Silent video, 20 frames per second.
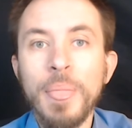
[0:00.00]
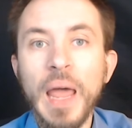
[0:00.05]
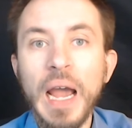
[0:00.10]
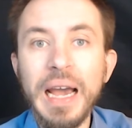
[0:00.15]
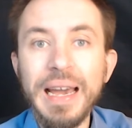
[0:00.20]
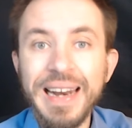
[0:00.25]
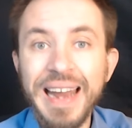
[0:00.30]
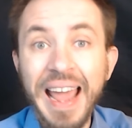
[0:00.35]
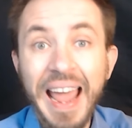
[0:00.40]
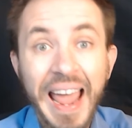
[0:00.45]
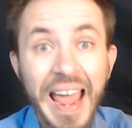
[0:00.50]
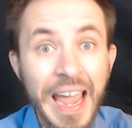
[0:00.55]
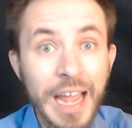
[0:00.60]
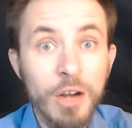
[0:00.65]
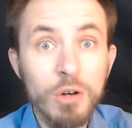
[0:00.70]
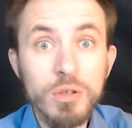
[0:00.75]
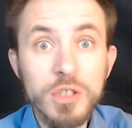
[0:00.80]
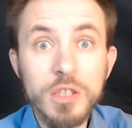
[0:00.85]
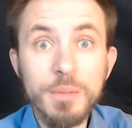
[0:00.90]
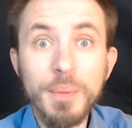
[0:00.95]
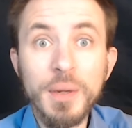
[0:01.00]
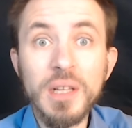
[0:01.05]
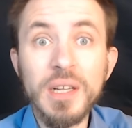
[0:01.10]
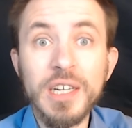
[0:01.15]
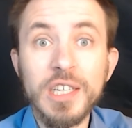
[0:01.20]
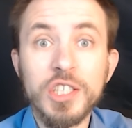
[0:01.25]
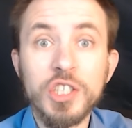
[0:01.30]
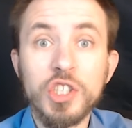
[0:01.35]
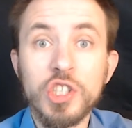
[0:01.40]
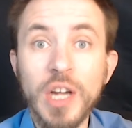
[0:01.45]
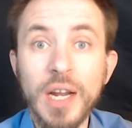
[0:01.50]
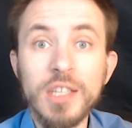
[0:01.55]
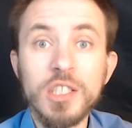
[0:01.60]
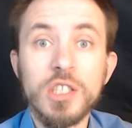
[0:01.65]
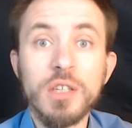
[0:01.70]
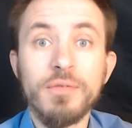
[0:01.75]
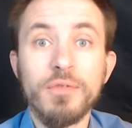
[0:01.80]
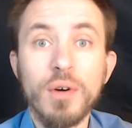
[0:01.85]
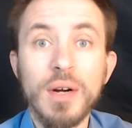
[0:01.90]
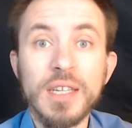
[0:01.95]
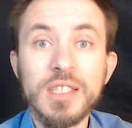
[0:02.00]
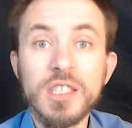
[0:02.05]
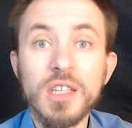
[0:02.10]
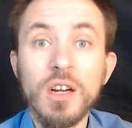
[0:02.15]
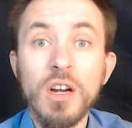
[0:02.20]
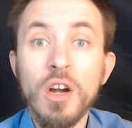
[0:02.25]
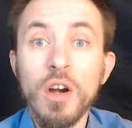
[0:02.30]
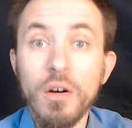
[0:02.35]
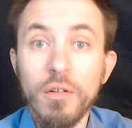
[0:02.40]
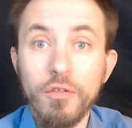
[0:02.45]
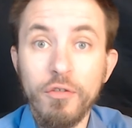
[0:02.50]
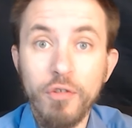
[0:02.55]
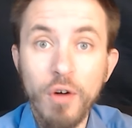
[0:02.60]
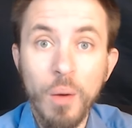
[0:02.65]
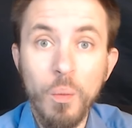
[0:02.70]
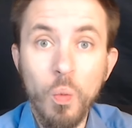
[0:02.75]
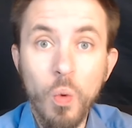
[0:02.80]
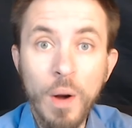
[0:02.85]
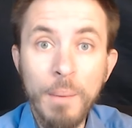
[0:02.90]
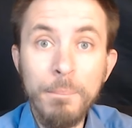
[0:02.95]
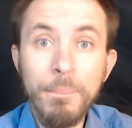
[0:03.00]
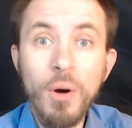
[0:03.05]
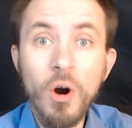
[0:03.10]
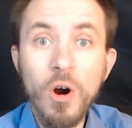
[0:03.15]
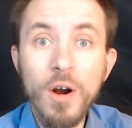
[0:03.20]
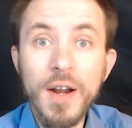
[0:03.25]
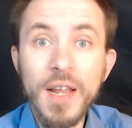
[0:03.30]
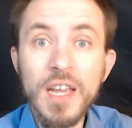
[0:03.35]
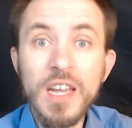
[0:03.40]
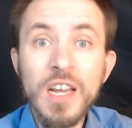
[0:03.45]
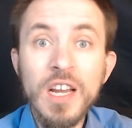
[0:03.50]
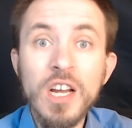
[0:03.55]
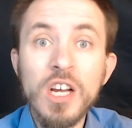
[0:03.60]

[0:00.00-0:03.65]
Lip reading: An equitable exchange of risk from one party